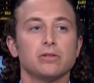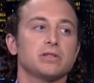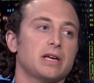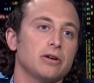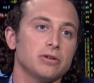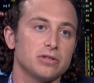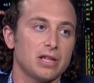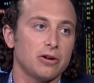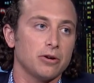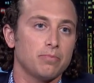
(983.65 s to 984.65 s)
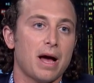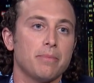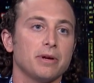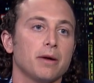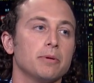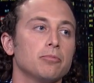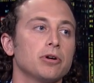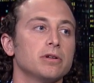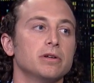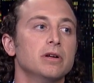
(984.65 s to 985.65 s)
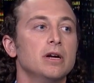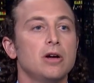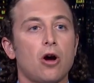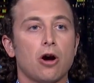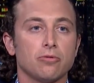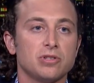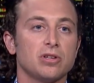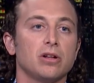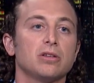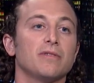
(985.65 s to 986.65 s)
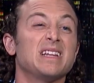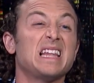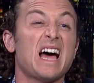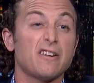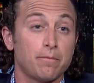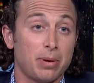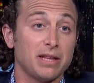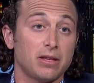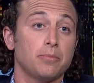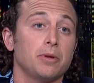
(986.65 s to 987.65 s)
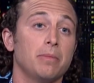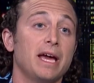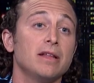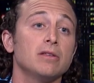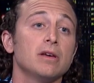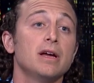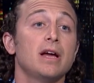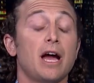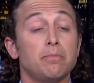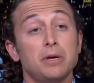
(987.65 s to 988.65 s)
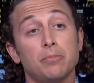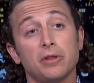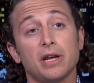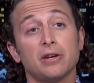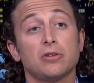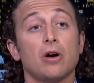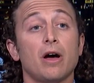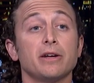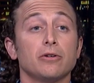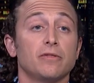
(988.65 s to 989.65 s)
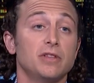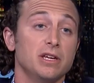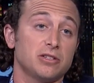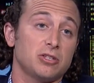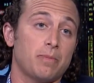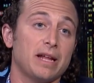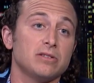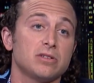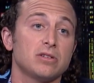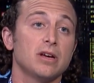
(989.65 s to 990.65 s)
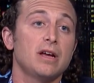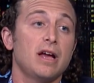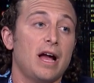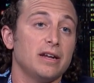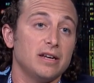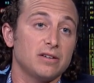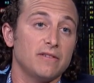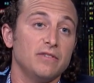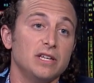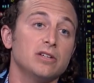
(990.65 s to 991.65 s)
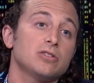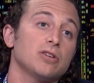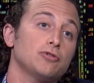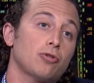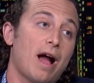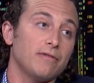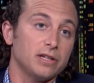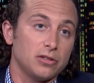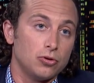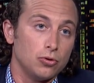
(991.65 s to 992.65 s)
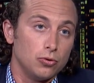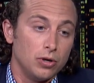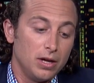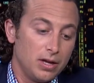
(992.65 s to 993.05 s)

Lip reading: centers that are popping up in Brooklyn are a result of a lot of pent-up demand and people that are tired of the expense and inconvenience of traveling to